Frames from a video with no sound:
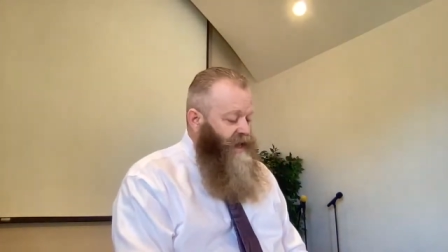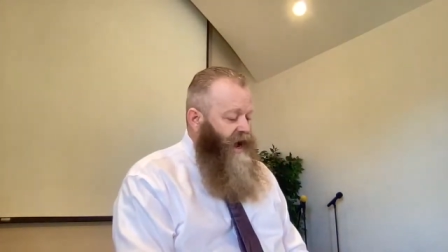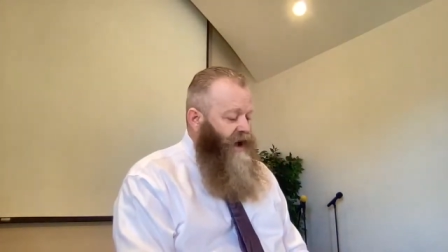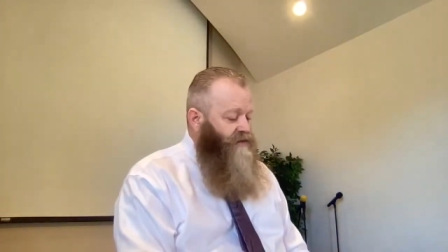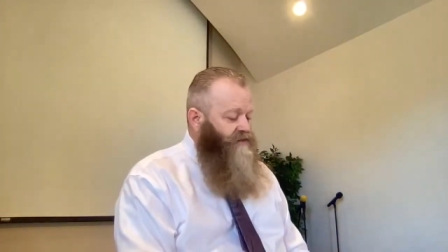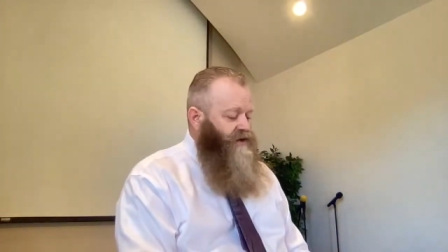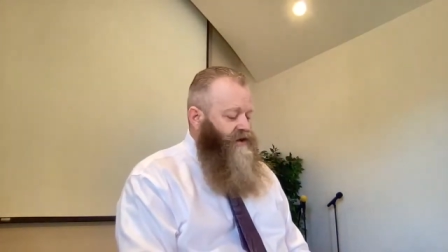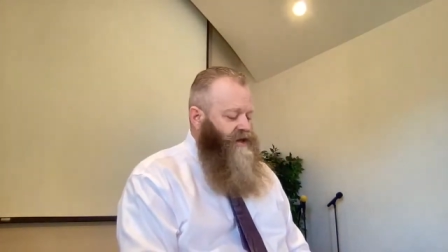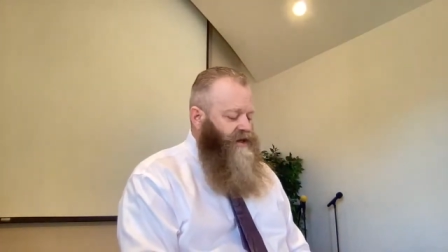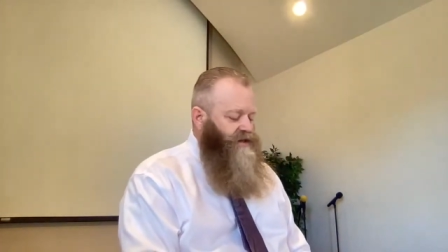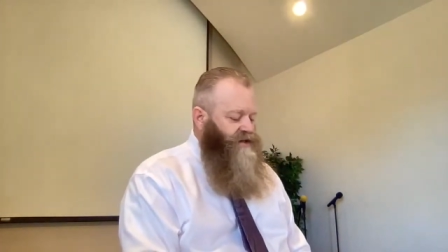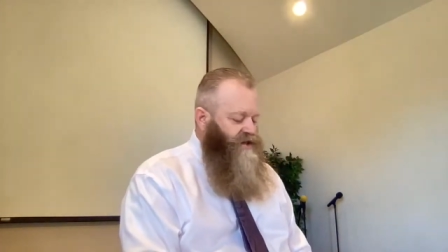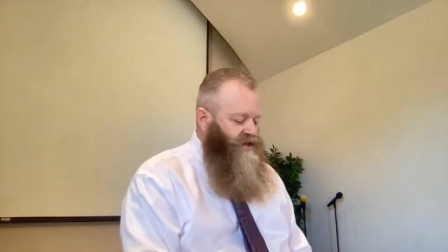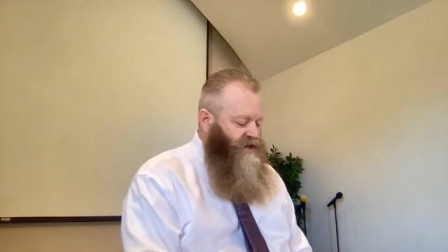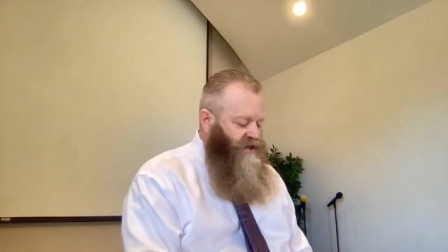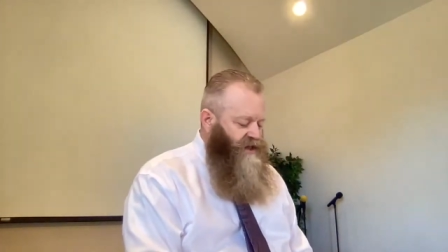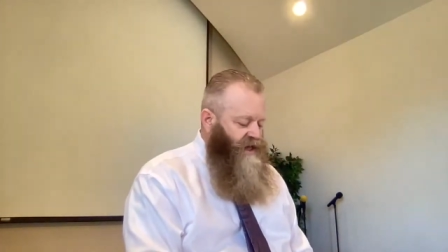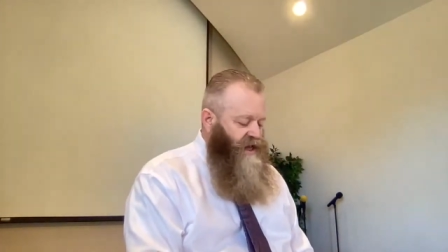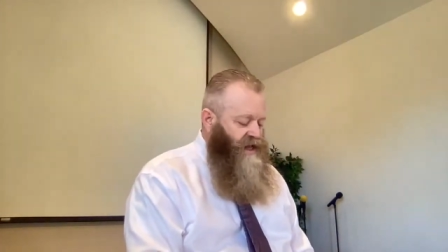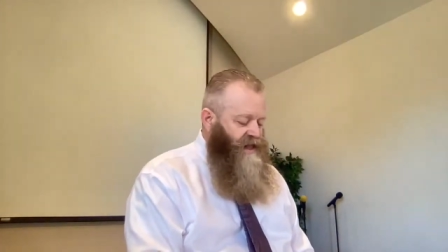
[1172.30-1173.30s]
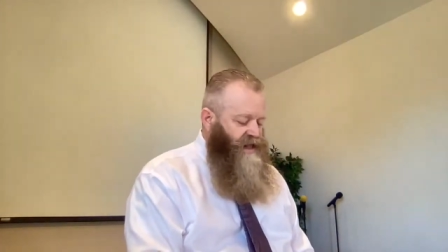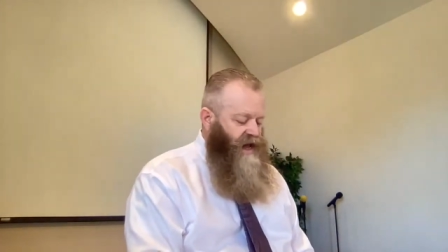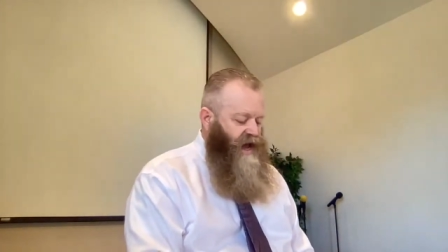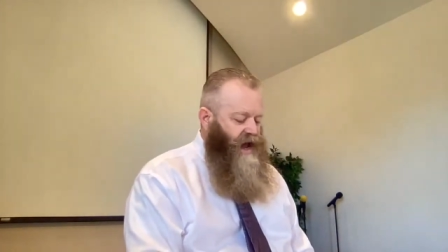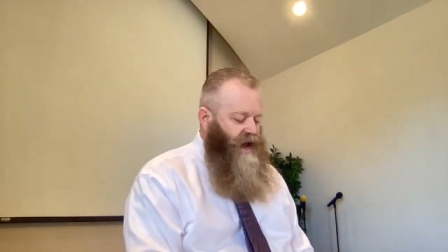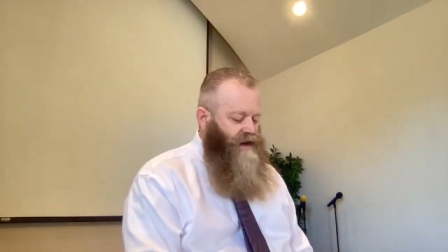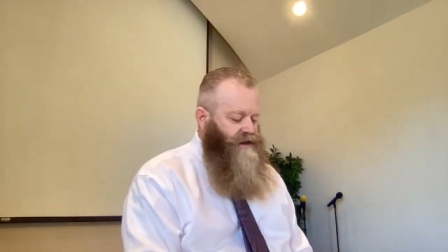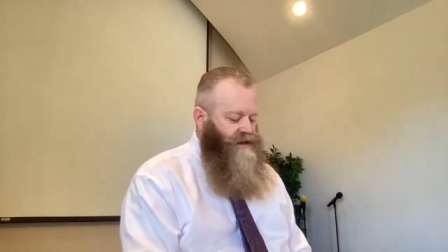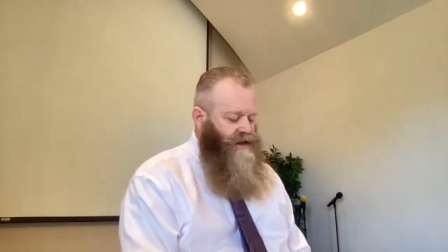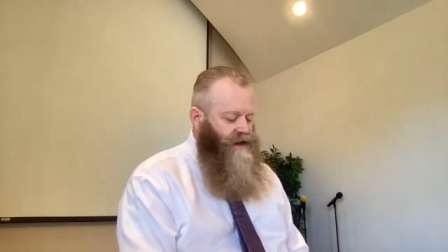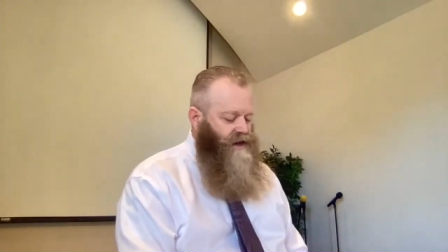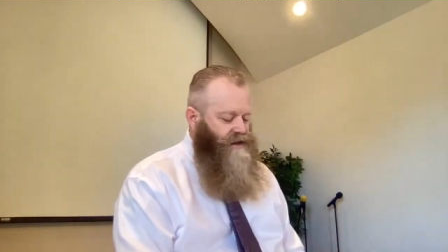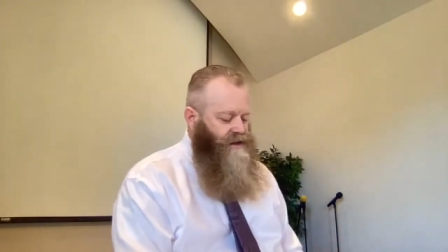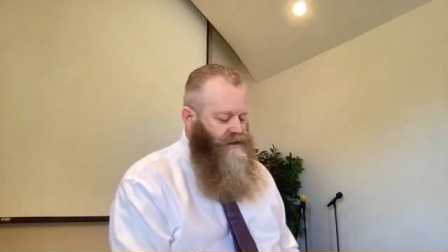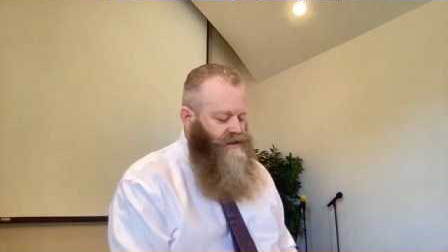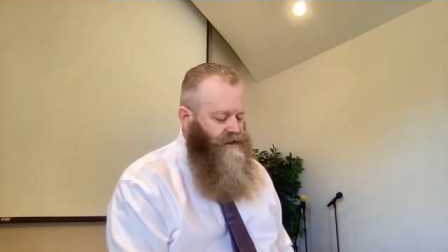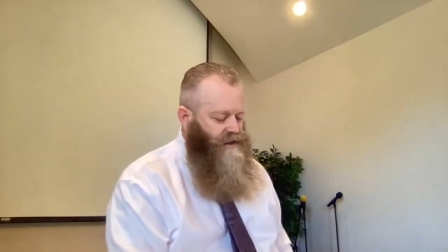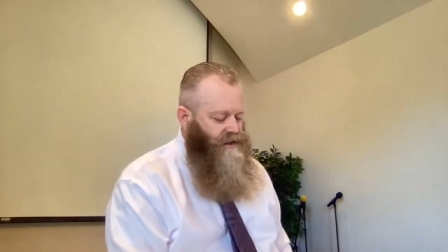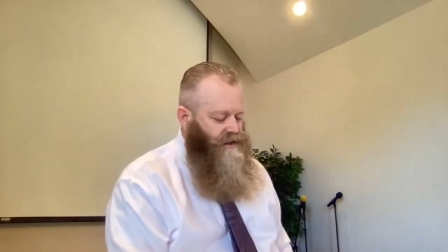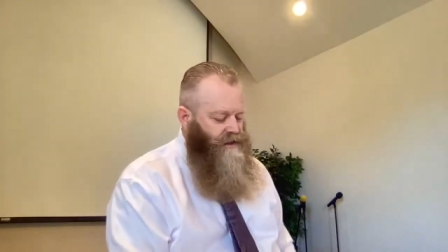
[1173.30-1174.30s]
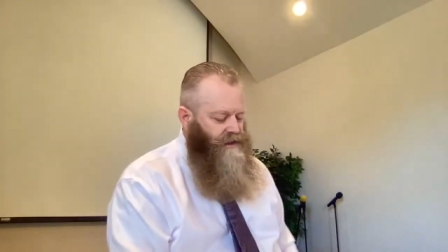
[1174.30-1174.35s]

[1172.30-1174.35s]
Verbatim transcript: now that can see that, and